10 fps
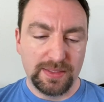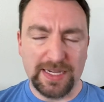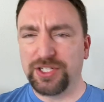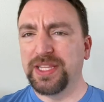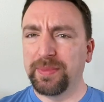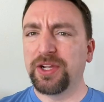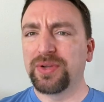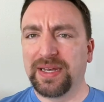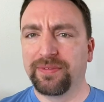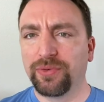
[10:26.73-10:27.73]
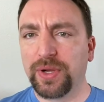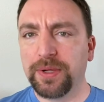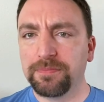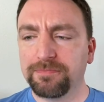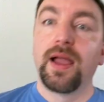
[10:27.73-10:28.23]
Actually, let me go get it for
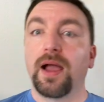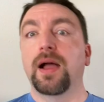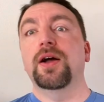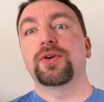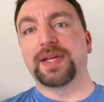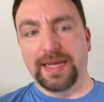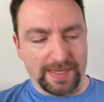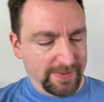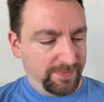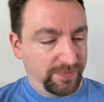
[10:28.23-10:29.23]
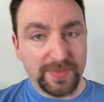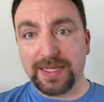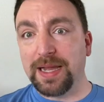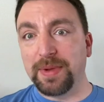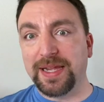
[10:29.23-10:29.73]
you. Okay,
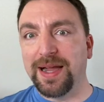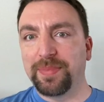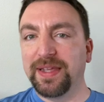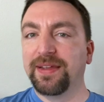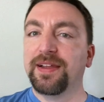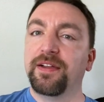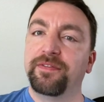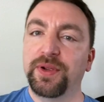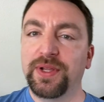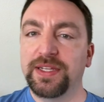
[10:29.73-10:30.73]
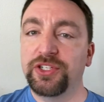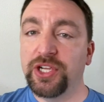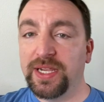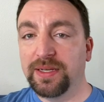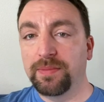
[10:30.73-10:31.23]
got my copy. Fiona and
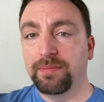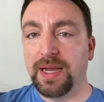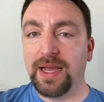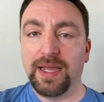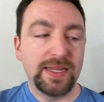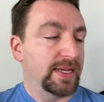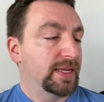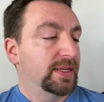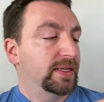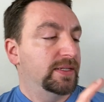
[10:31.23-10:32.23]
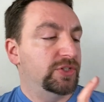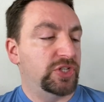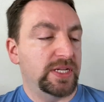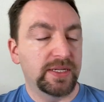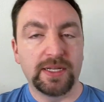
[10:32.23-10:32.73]
Jane by
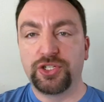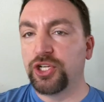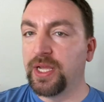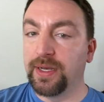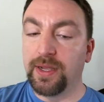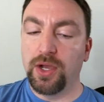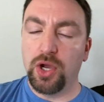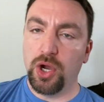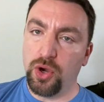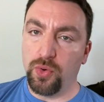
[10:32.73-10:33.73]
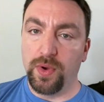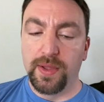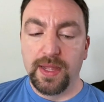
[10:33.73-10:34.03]
Jean Chen Ho.